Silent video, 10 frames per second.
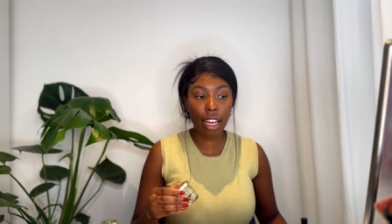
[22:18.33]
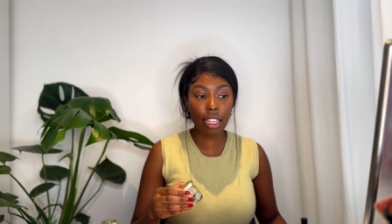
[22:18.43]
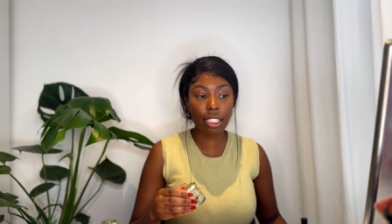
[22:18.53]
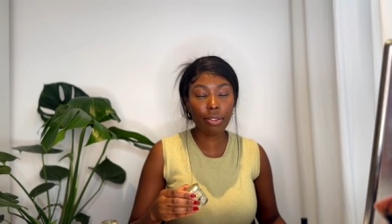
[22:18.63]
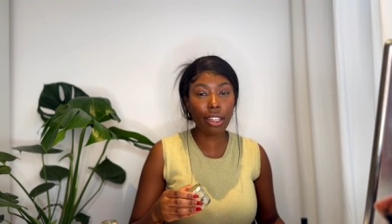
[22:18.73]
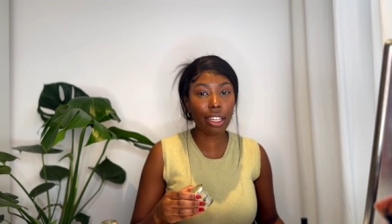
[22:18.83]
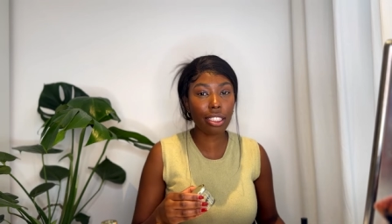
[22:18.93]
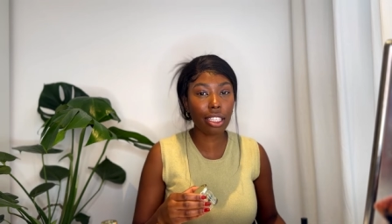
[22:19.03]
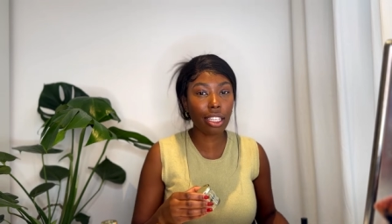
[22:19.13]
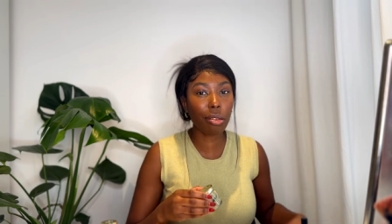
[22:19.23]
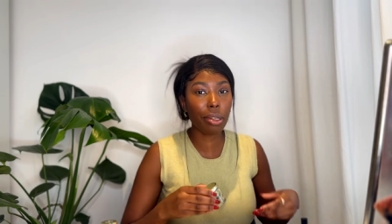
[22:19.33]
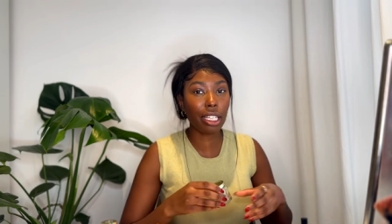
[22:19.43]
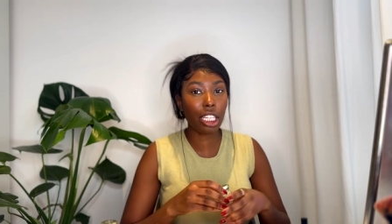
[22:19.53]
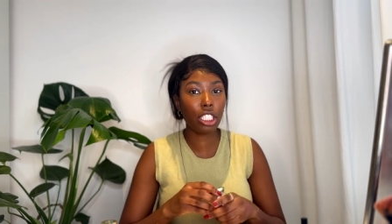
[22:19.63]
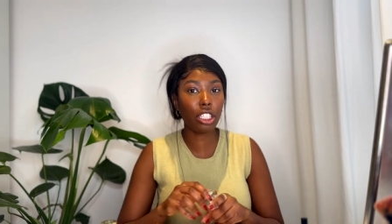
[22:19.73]
I just feel like it's a little bit
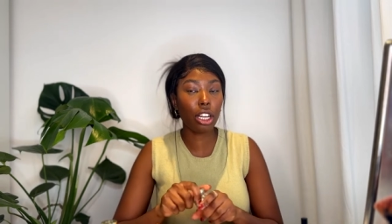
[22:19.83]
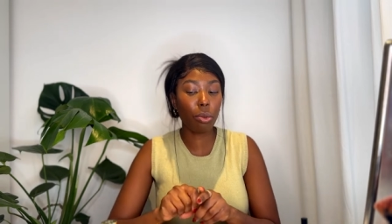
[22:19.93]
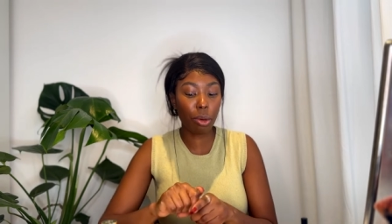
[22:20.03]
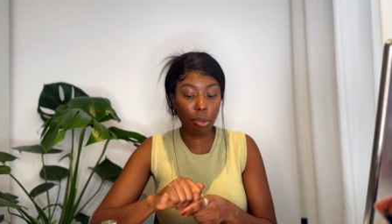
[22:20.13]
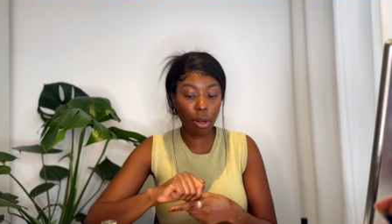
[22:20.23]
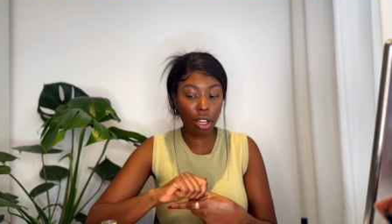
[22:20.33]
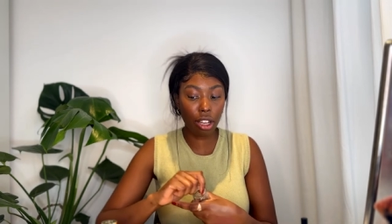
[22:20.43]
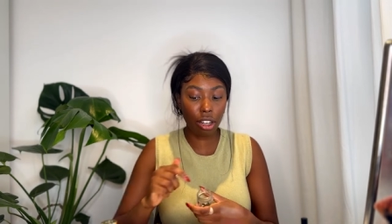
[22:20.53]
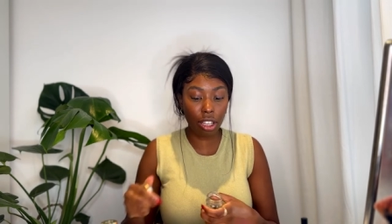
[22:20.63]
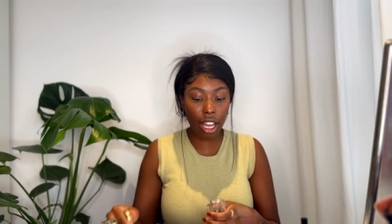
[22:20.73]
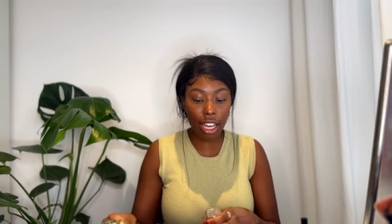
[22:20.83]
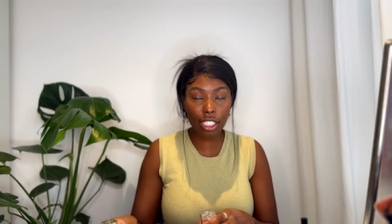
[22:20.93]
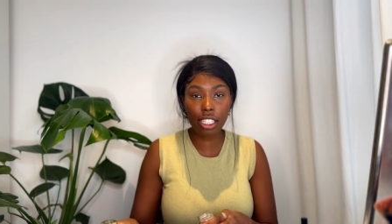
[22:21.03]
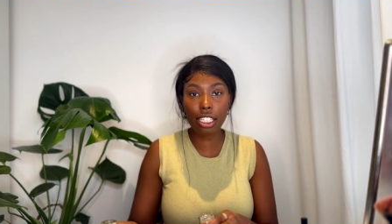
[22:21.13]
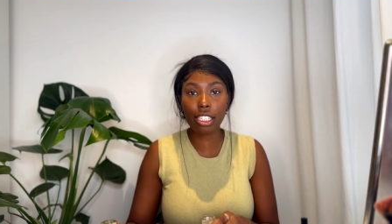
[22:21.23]
easier when putting on your
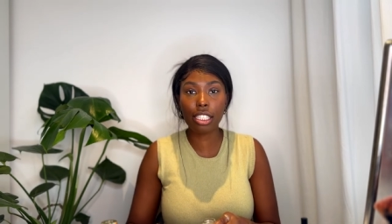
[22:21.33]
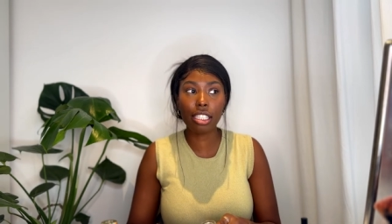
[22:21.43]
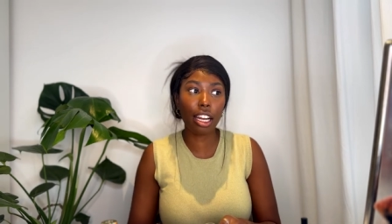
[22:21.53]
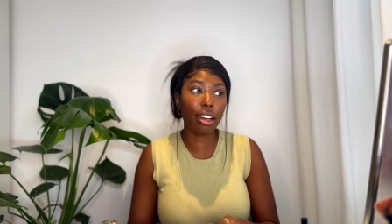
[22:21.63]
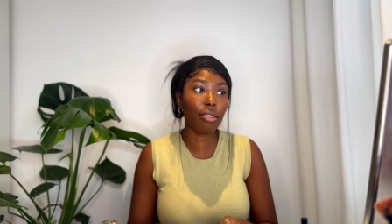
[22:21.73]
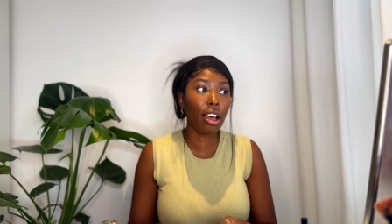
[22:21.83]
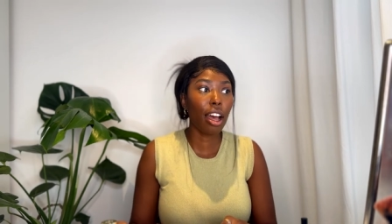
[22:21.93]
lashes instead of